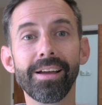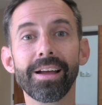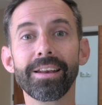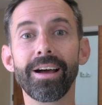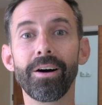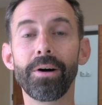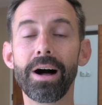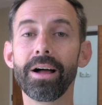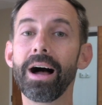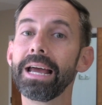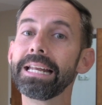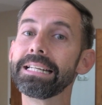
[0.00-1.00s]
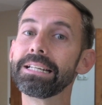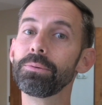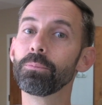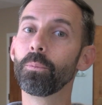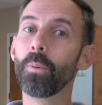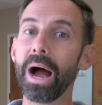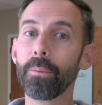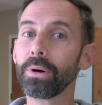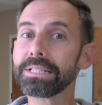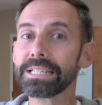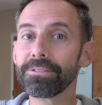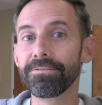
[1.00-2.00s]
Now, I
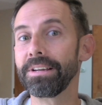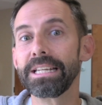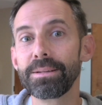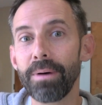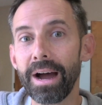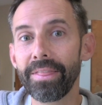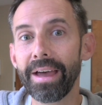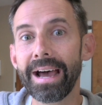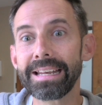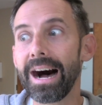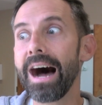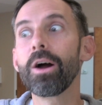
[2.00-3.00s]
wasn't offended by that.